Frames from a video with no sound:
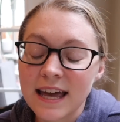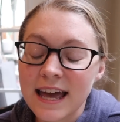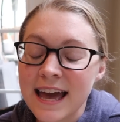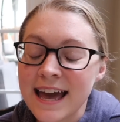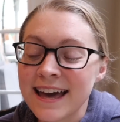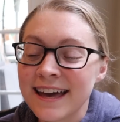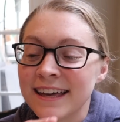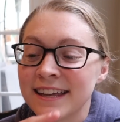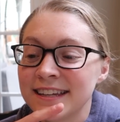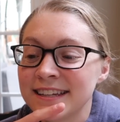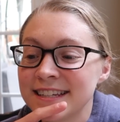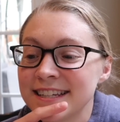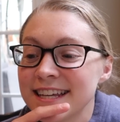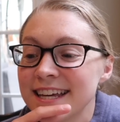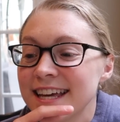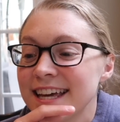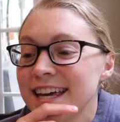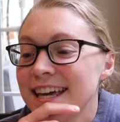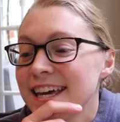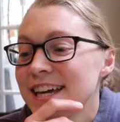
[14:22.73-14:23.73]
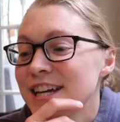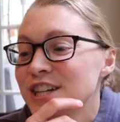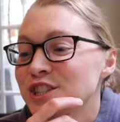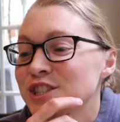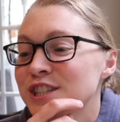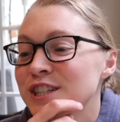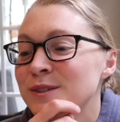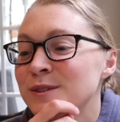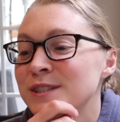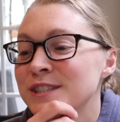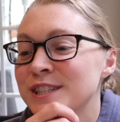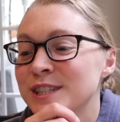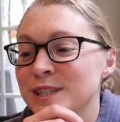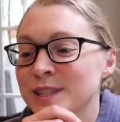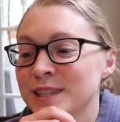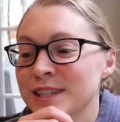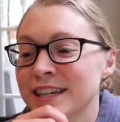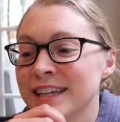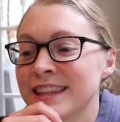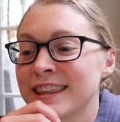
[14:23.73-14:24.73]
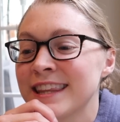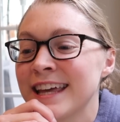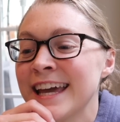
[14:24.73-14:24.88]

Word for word: And she was just like,